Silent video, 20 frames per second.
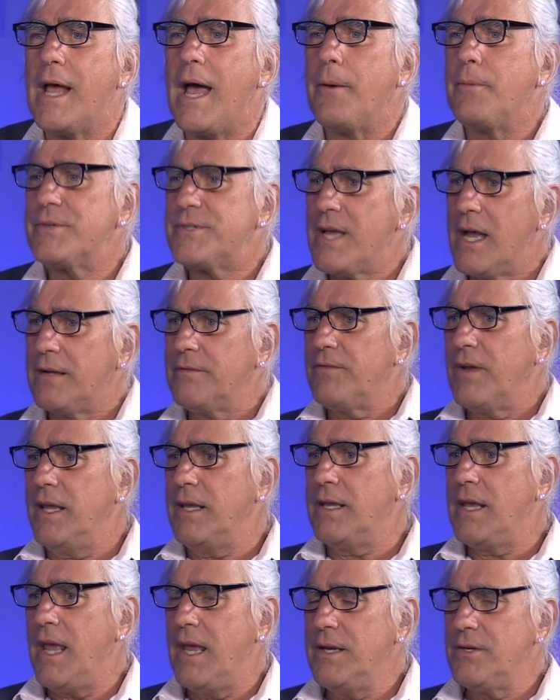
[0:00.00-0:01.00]
I was on
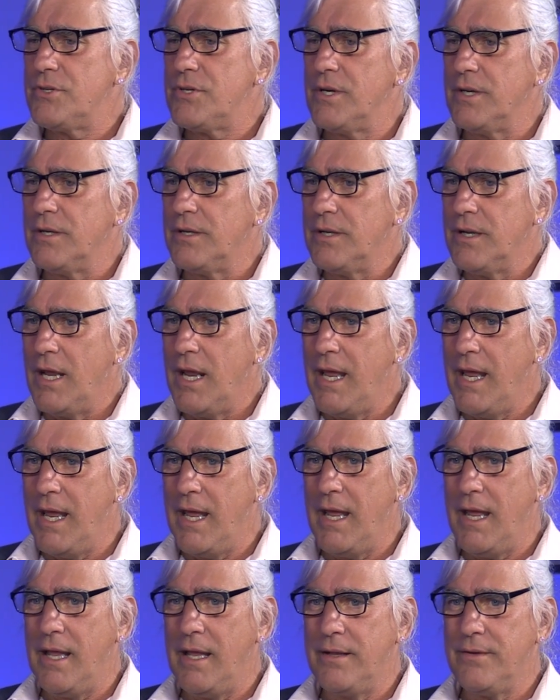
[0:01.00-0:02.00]
vacation
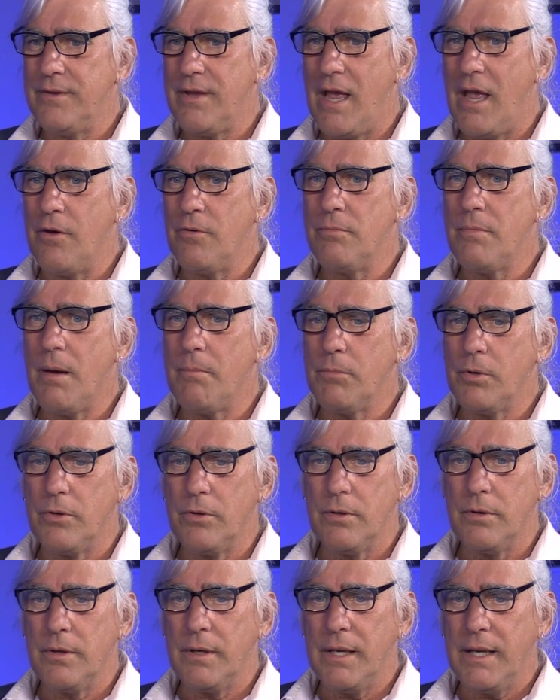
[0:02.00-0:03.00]
and I
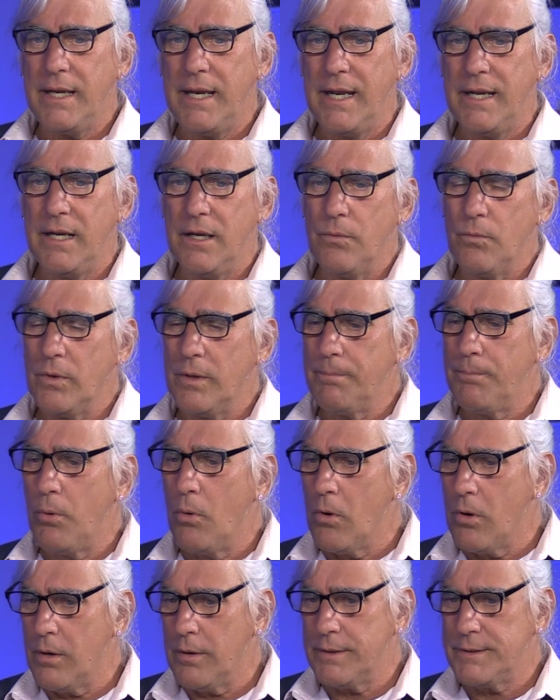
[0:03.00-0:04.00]
remember getting a
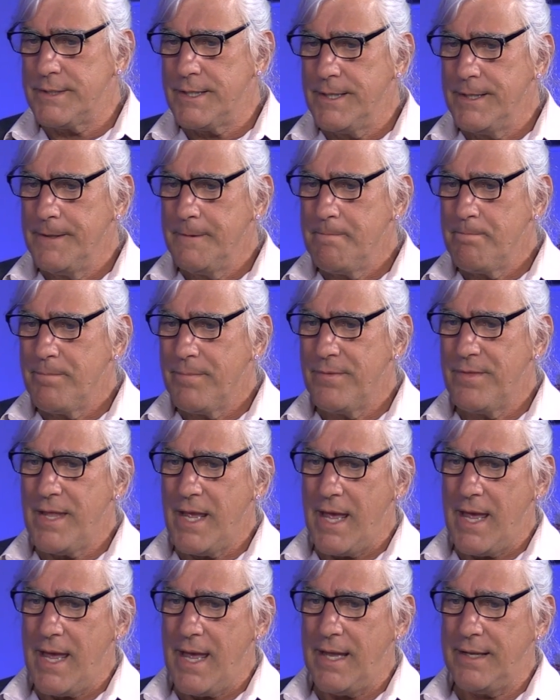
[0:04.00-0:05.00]
report
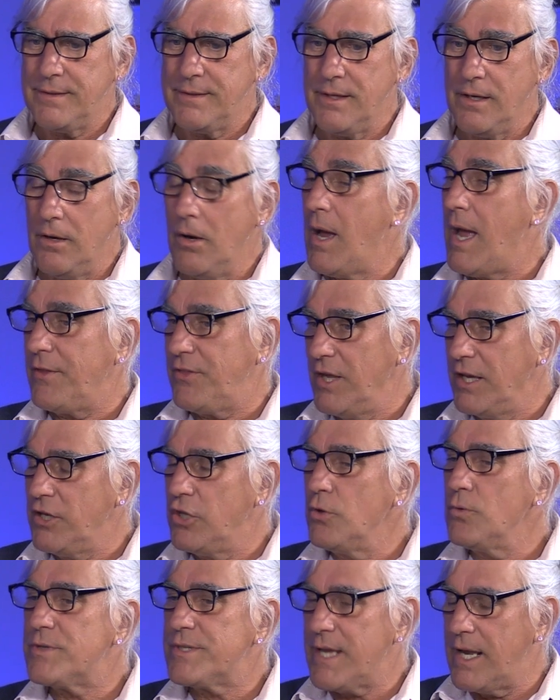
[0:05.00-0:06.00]
that I
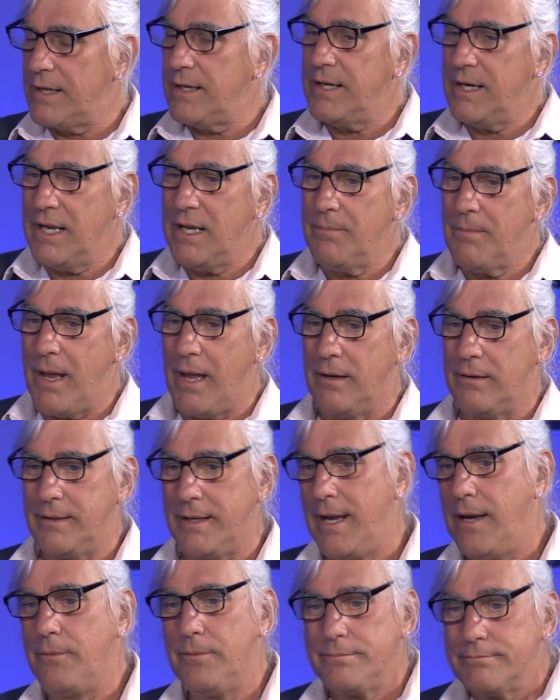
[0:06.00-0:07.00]
think you sent an email,
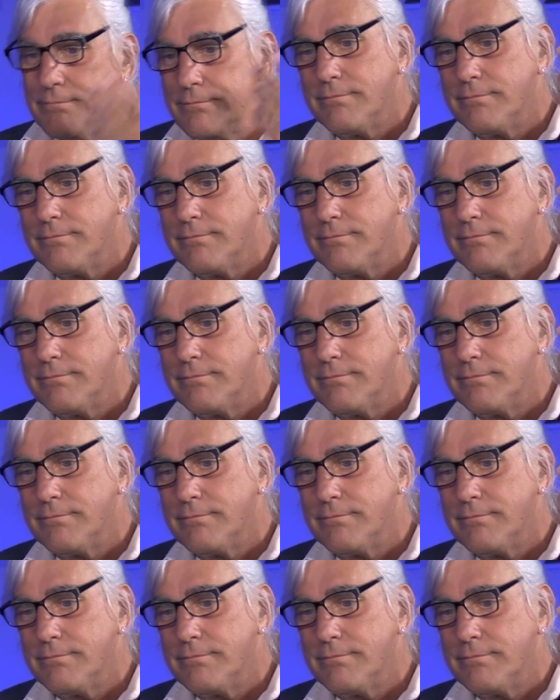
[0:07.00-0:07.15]
and I,